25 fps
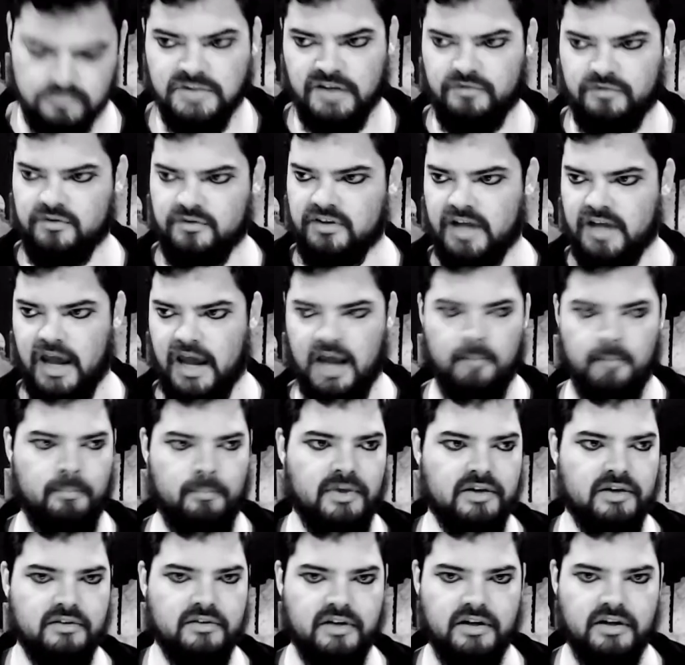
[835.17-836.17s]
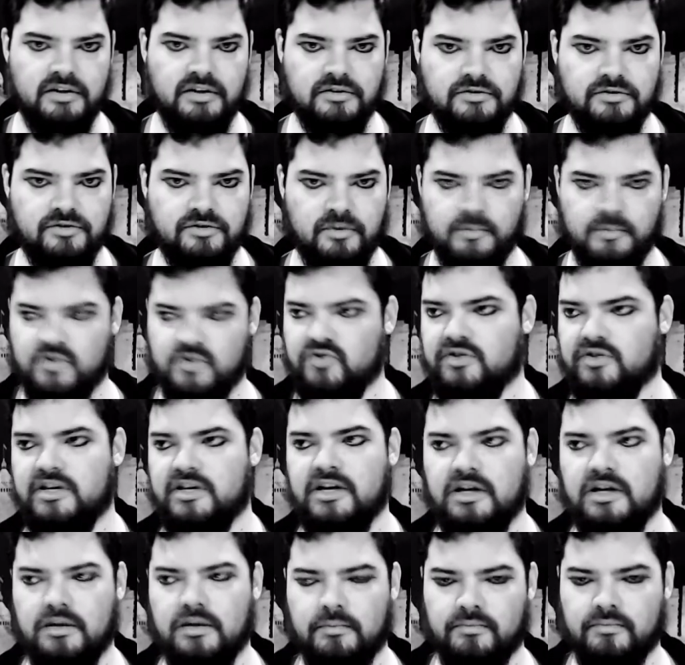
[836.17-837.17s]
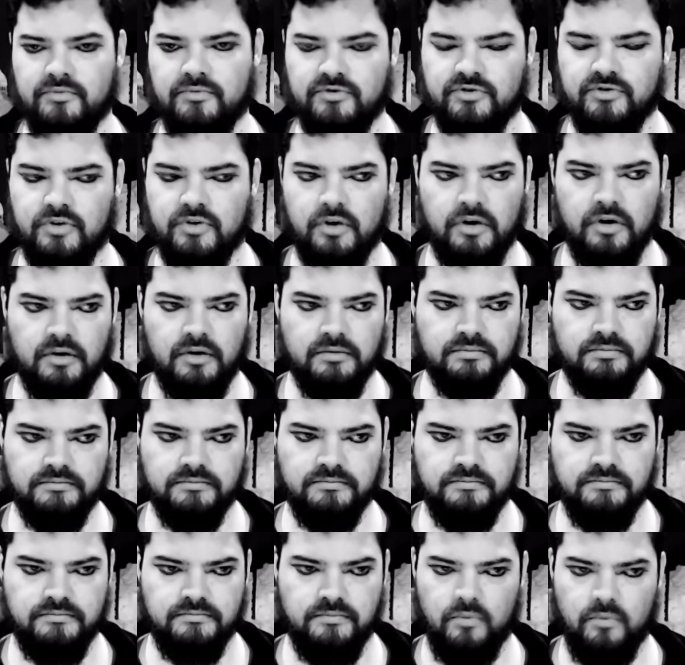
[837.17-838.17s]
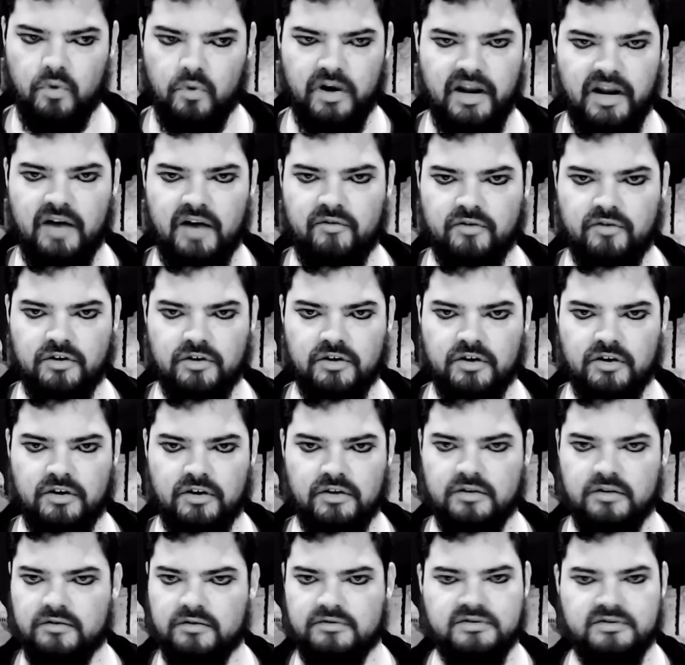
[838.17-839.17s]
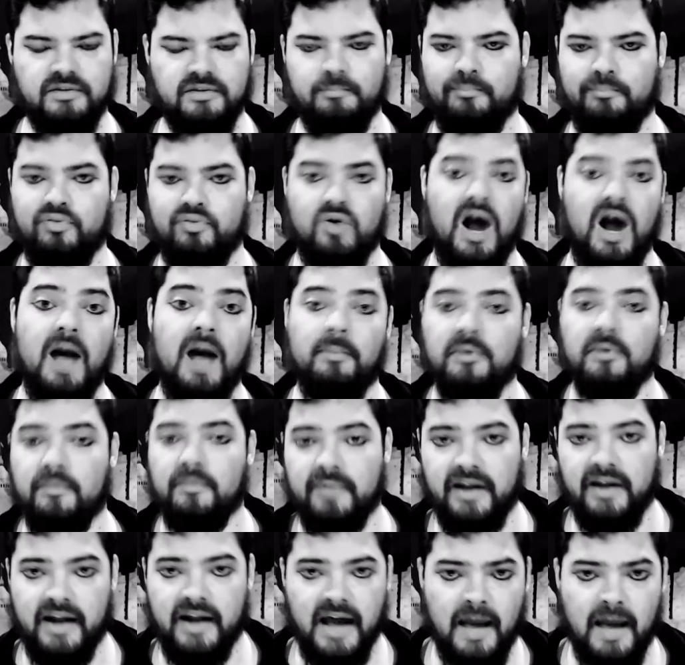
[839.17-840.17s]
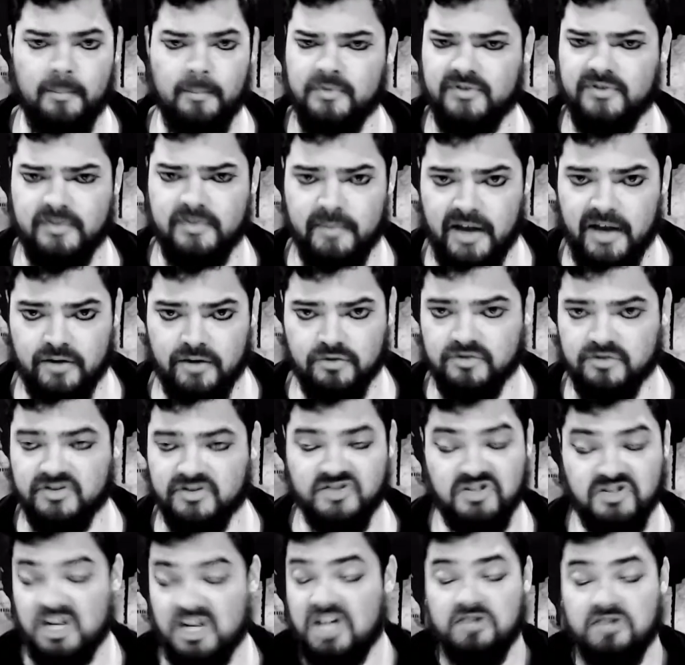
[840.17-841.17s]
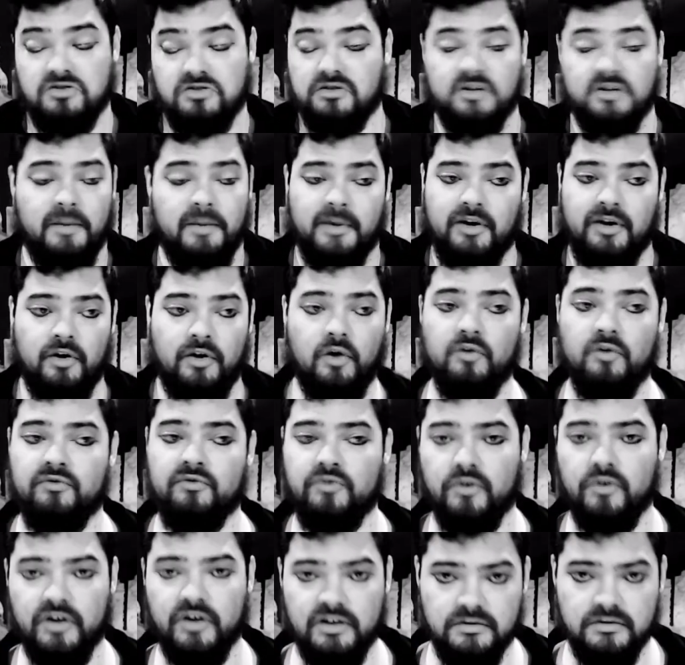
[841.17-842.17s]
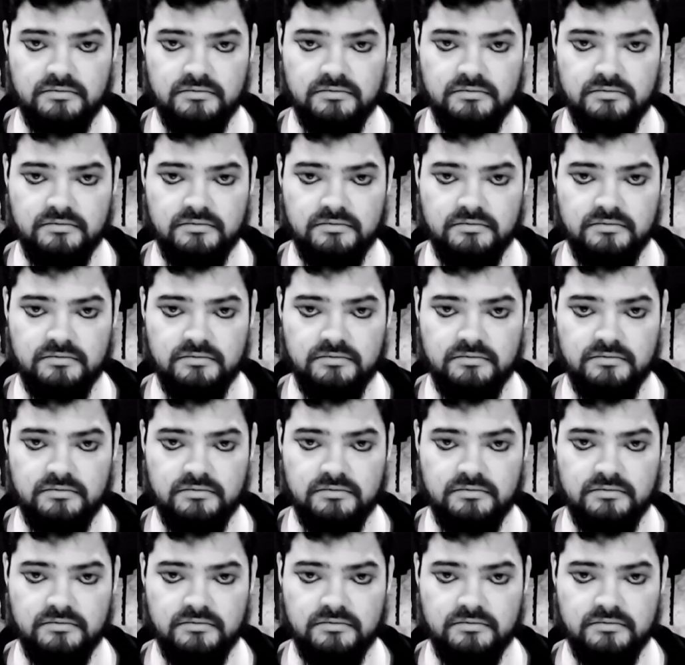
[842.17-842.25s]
If you need to add buildings or museums or whatever, or some problem that happens, some natural disaster, I mean, go for it.